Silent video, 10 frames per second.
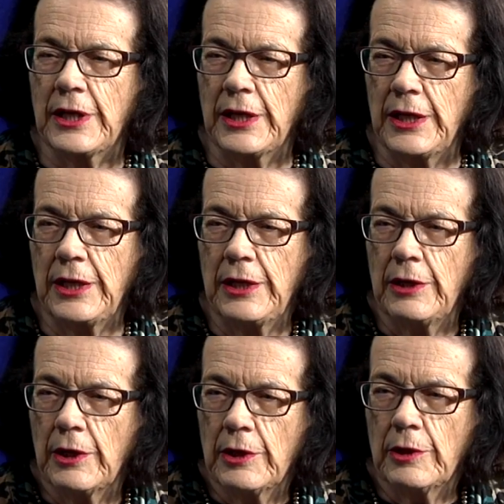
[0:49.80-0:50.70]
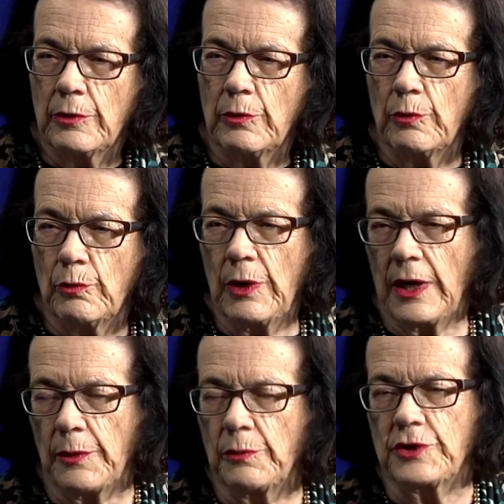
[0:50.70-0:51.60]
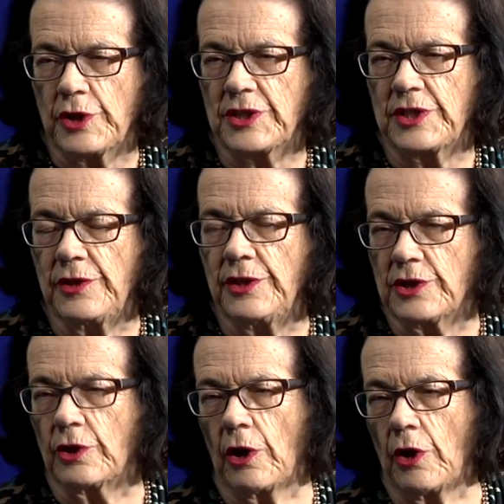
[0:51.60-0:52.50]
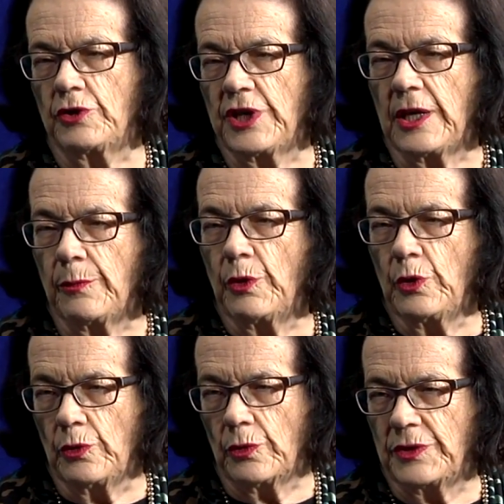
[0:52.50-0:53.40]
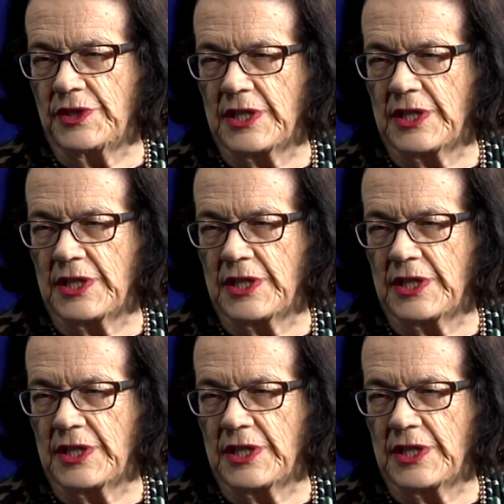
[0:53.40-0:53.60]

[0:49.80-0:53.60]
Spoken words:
he really was just in this gloating mood,